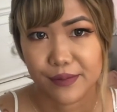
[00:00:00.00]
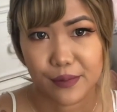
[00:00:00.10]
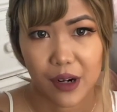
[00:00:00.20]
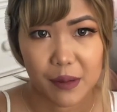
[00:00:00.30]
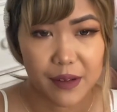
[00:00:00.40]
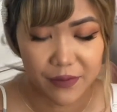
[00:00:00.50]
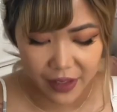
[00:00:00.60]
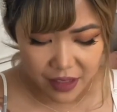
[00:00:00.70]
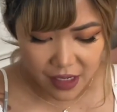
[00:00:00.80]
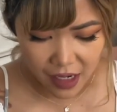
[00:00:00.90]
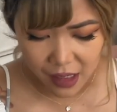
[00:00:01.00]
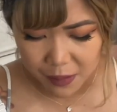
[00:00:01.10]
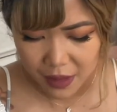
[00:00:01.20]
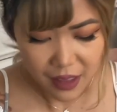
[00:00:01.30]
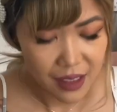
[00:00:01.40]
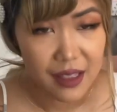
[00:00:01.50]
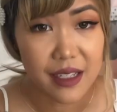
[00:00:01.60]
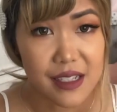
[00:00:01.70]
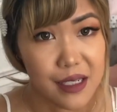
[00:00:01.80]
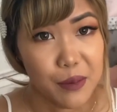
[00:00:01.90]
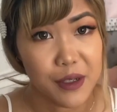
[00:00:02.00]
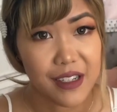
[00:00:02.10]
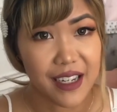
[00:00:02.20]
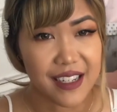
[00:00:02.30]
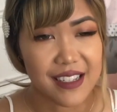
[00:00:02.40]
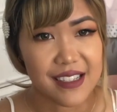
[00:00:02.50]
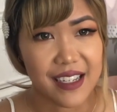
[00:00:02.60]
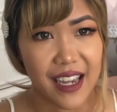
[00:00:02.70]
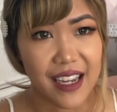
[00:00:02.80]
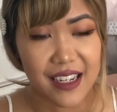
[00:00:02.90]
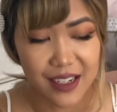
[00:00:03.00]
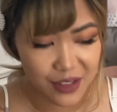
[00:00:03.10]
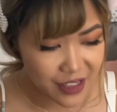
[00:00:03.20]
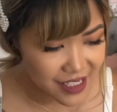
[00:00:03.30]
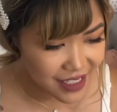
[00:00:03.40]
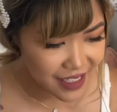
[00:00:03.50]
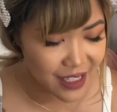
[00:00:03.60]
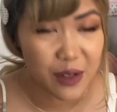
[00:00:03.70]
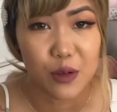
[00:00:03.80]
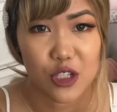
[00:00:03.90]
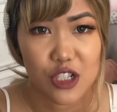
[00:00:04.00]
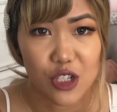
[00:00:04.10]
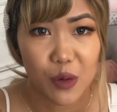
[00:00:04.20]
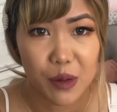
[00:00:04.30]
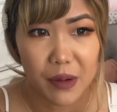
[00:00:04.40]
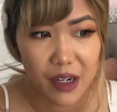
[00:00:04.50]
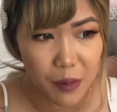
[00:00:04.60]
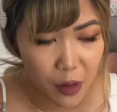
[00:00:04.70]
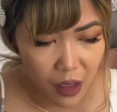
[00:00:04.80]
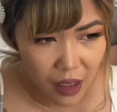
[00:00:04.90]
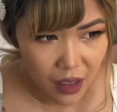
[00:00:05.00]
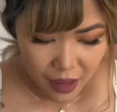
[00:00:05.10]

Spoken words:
probably 5th time this summer, and it's like 80 degrees in here, which is so unbearable.